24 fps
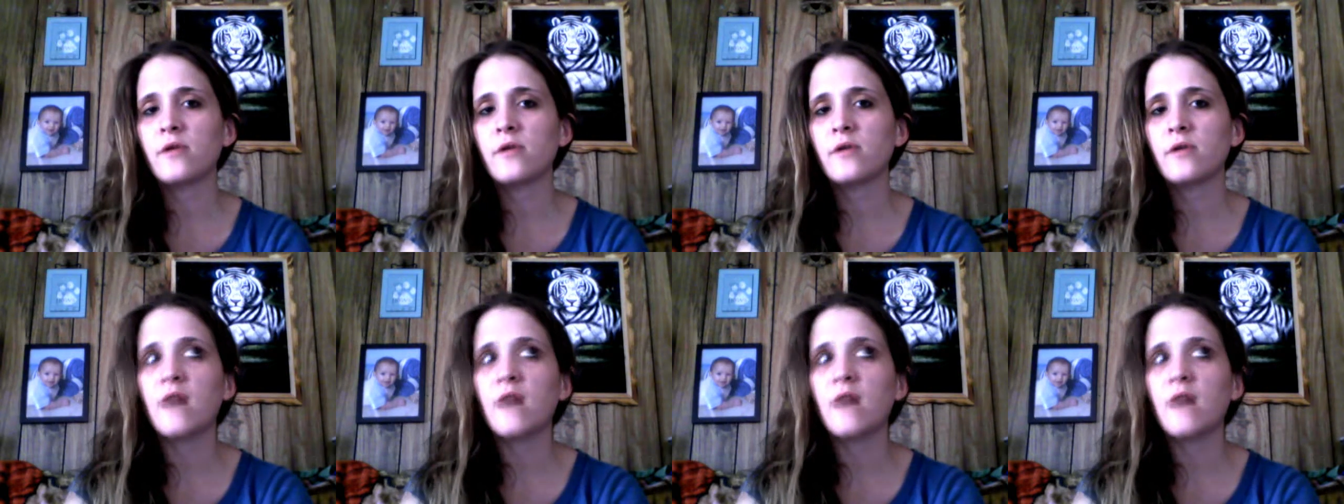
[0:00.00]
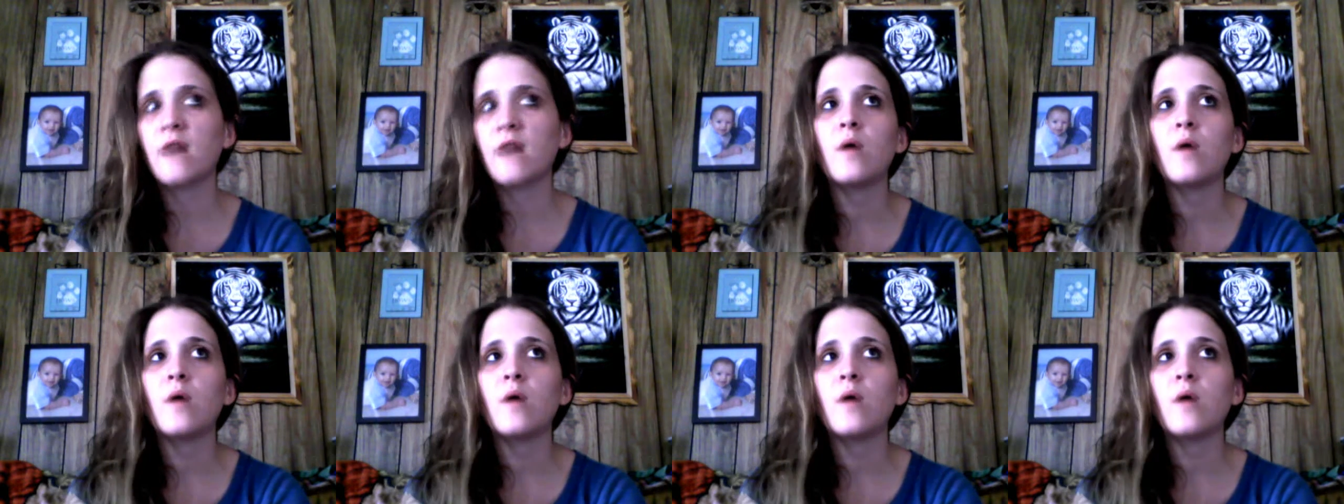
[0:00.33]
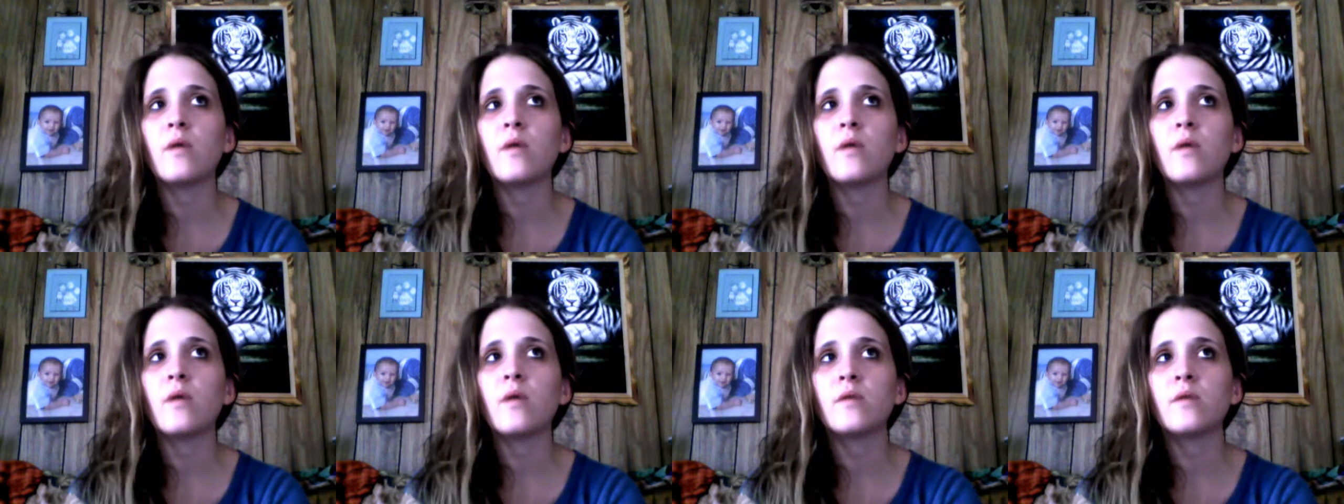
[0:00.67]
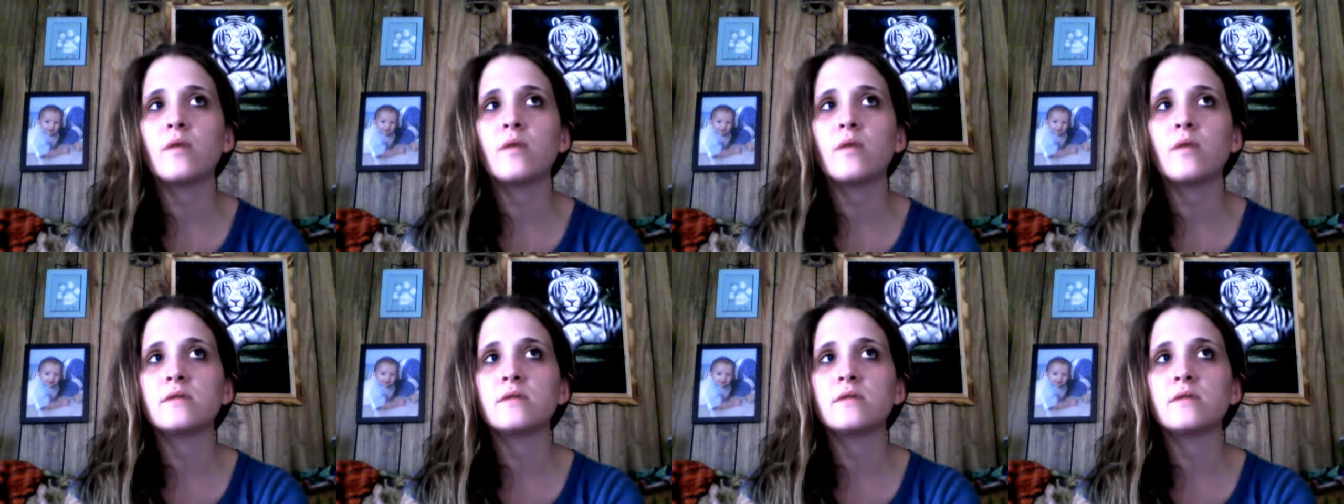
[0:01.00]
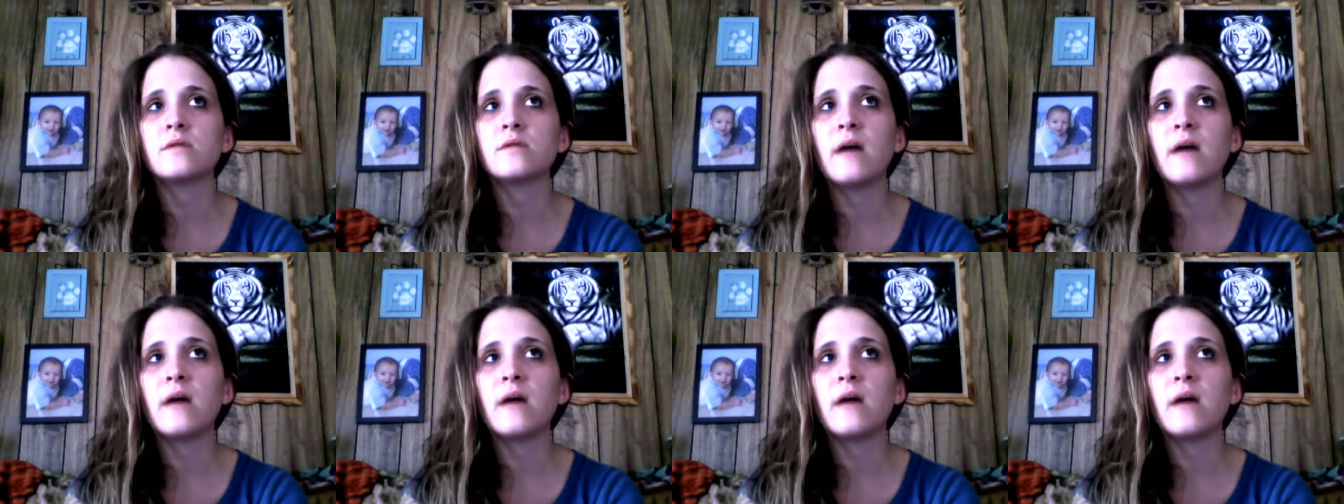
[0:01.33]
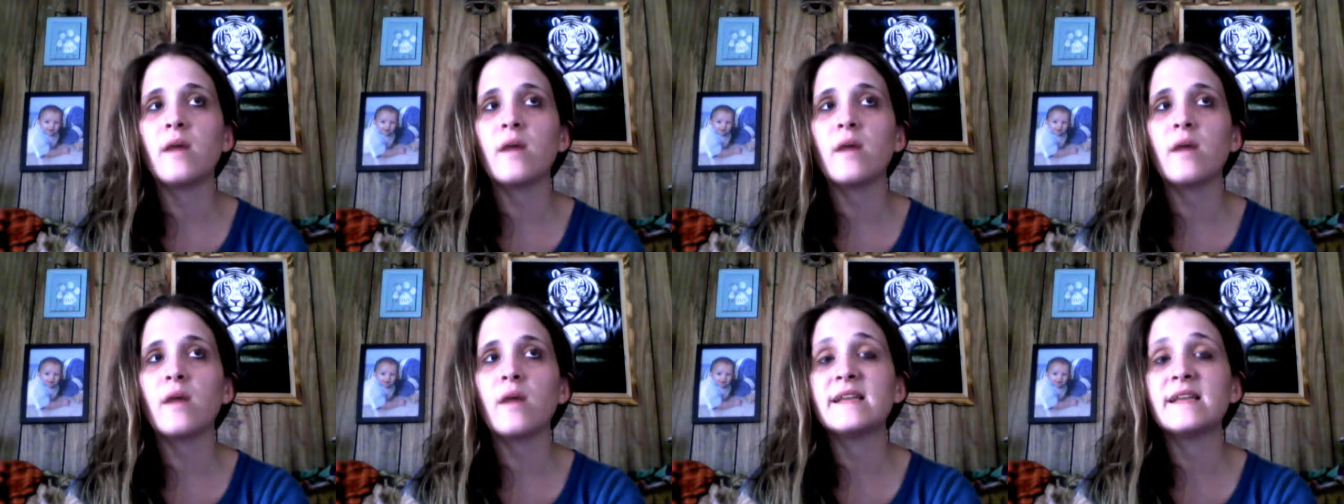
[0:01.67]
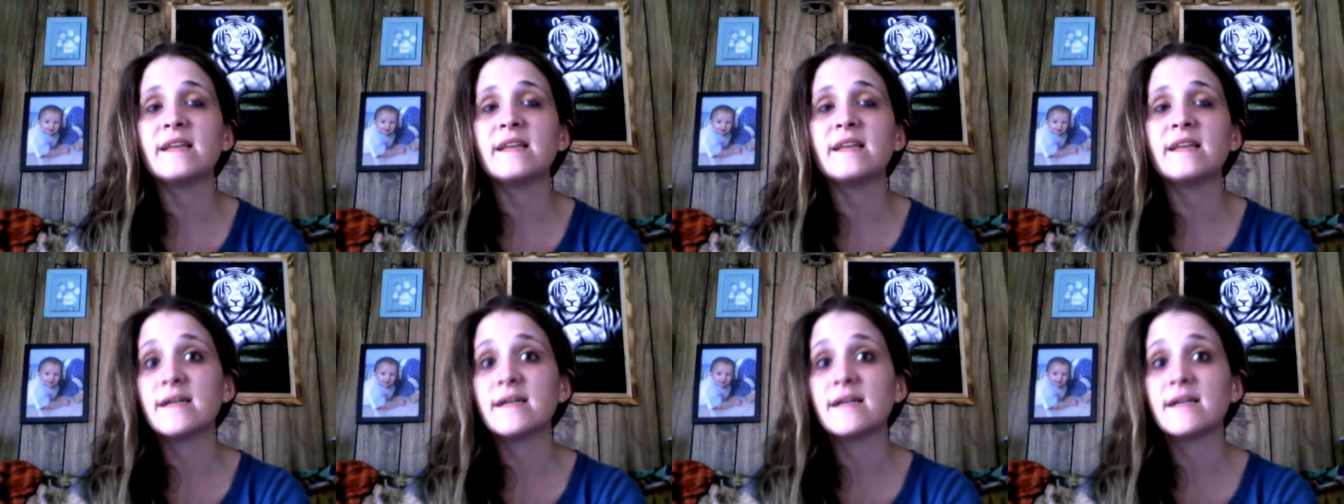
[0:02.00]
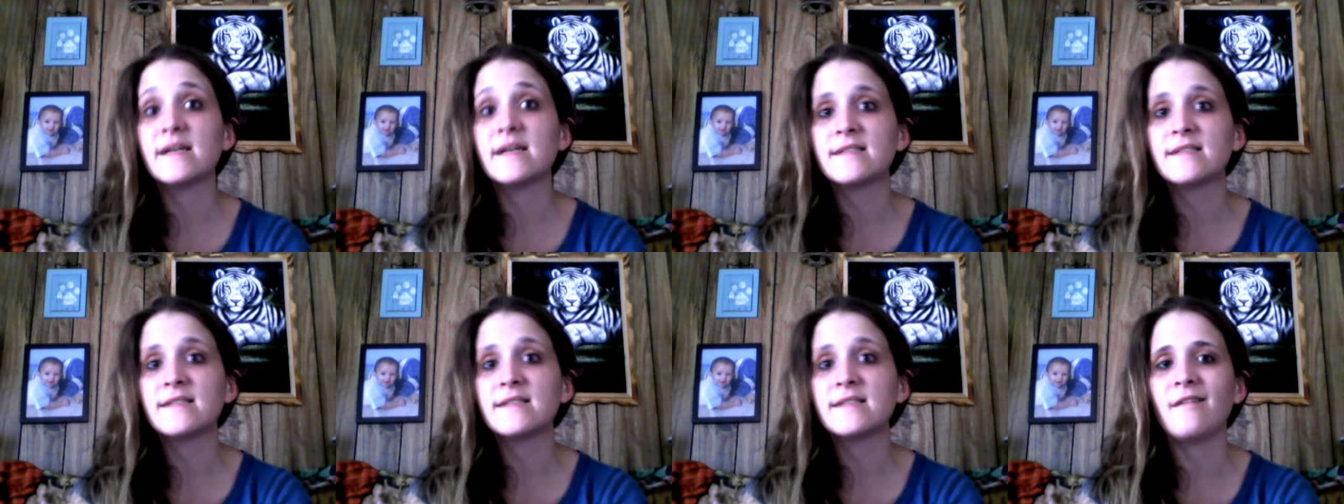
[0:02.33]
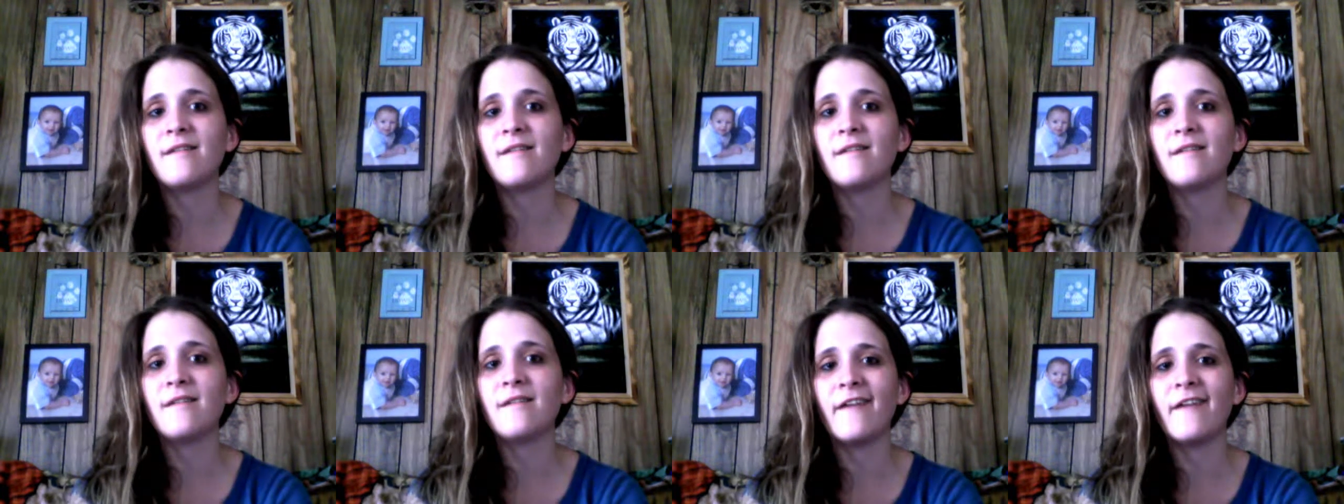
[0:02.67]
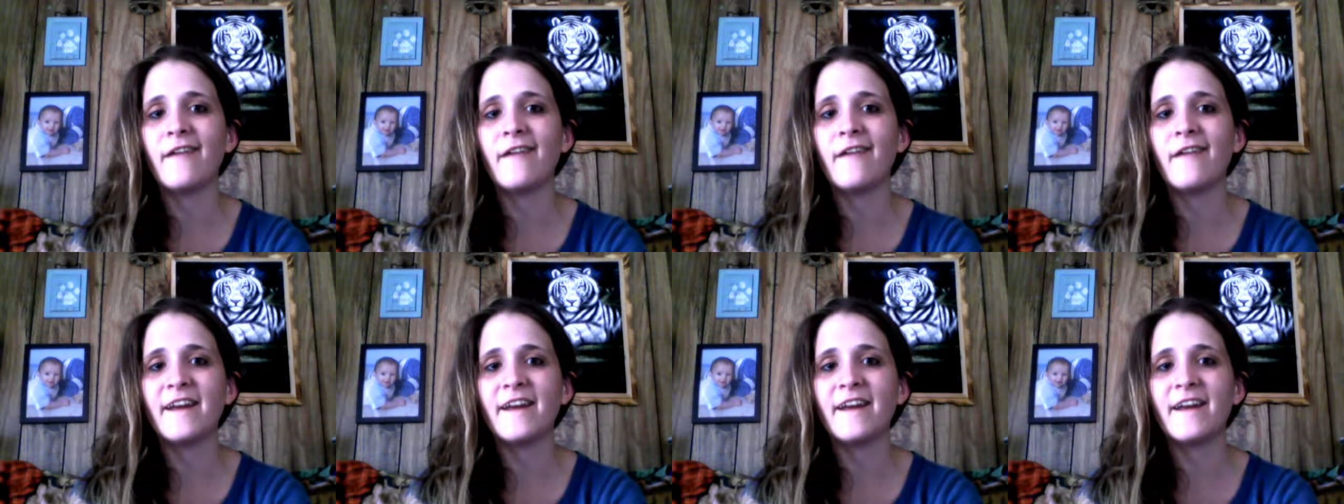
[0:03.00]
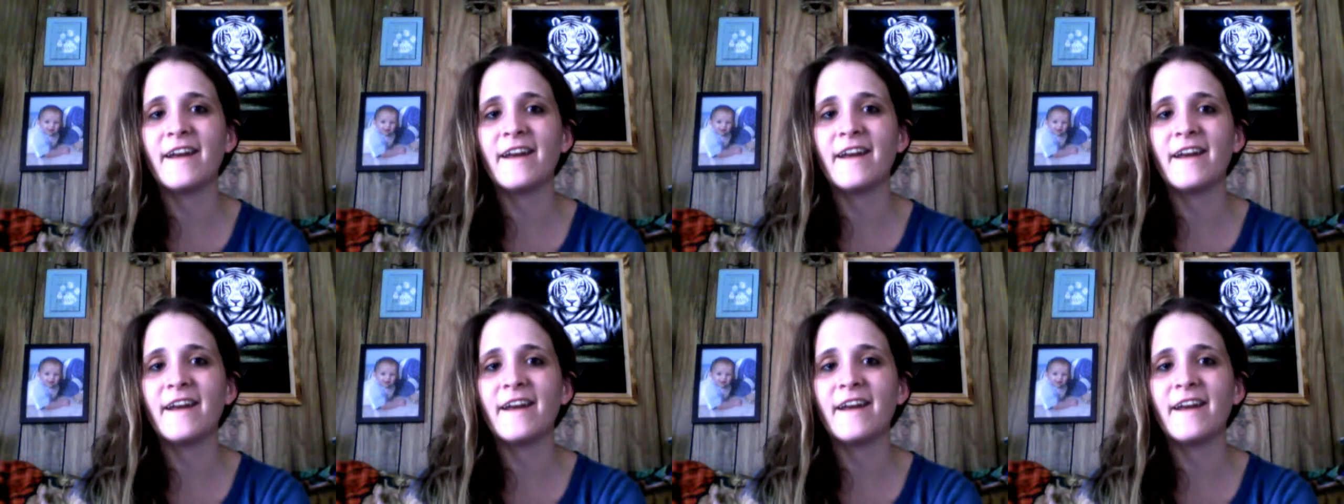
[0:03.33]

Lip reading: I don't know how well it does on